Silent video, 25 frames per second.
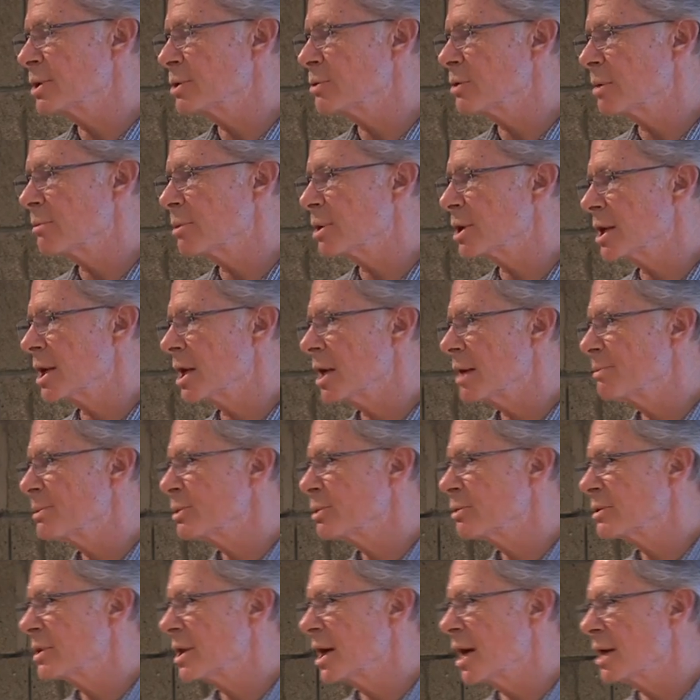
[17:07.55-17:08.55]
Do you want me to help
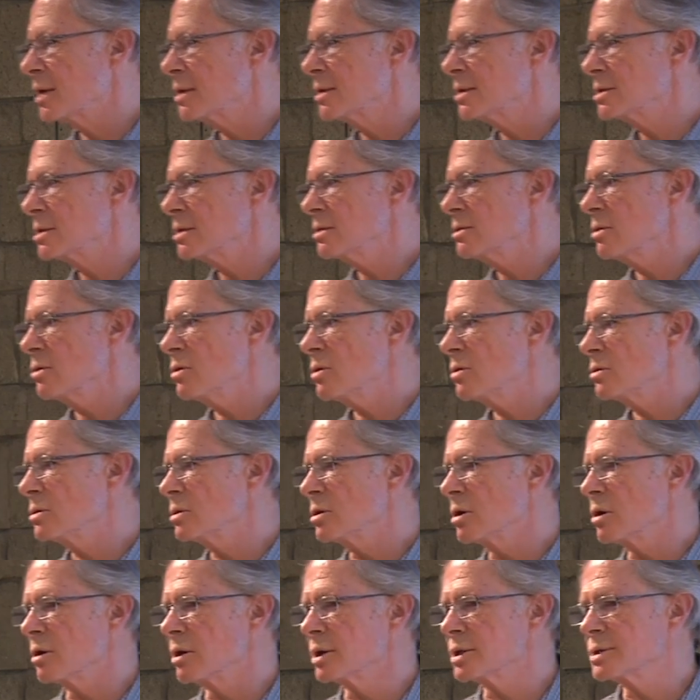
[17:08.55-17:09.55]
you with that? And they say, no,
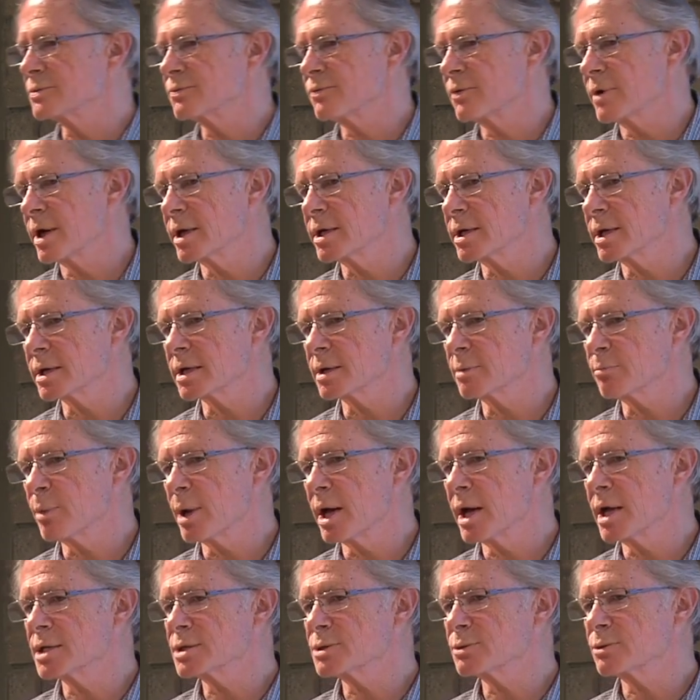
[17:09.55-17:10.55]
no, it's fine. I can
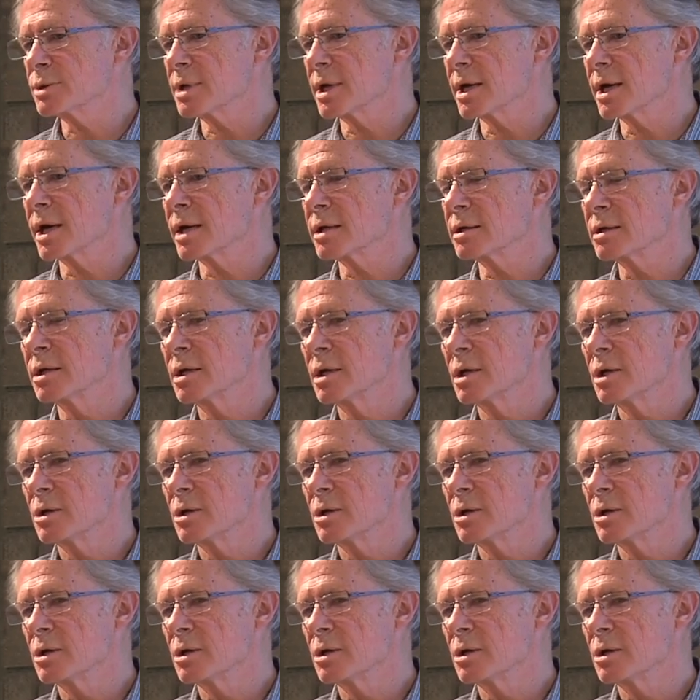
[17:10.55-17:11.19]
manage with that.